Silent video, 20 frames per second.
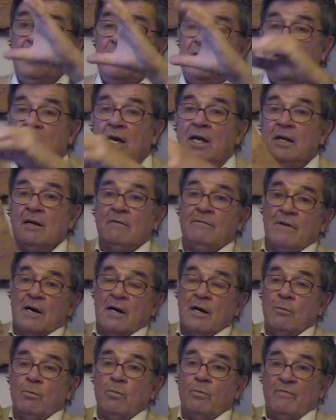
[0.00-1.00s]
the inner
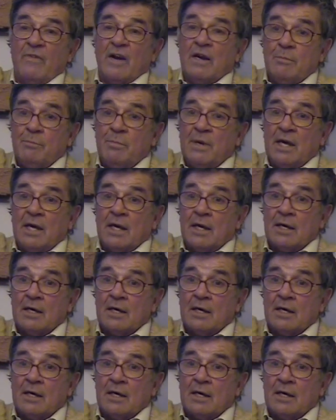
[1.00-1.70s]
very, very big,